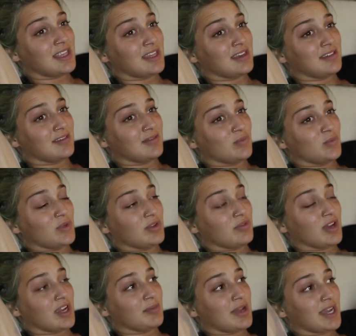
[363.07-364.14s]
then we
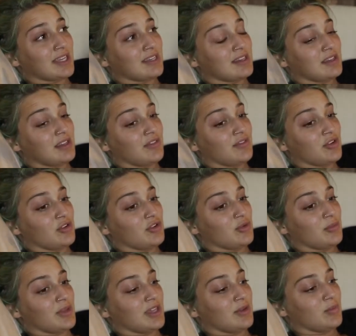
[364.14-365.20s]
ran back into the living
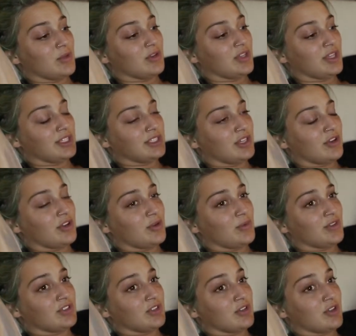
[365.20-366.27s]
room, and we were like, Dakota,
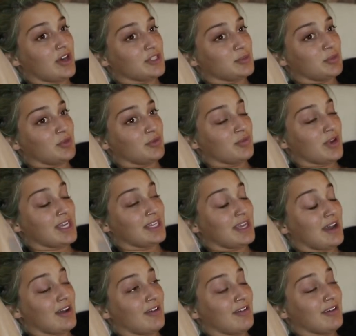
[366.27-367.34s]
we have to go to the hospital right
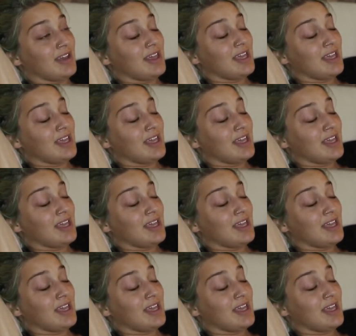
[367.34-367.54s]
now.